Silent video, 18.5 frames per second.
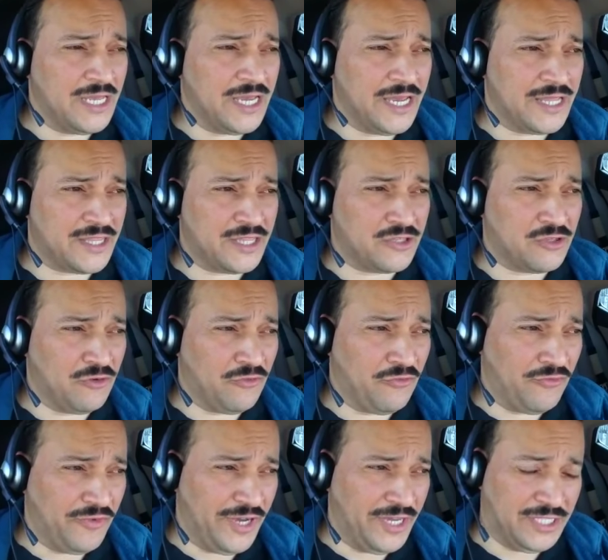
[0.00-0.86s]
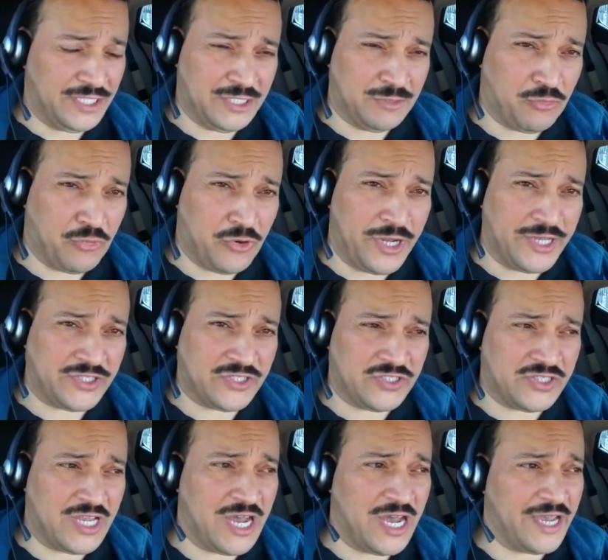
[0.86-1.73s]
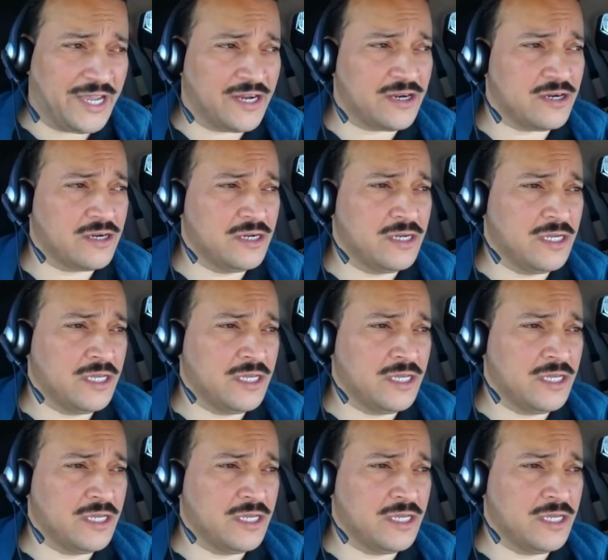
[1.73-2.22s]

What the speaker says: I think you'll find that the price is higher.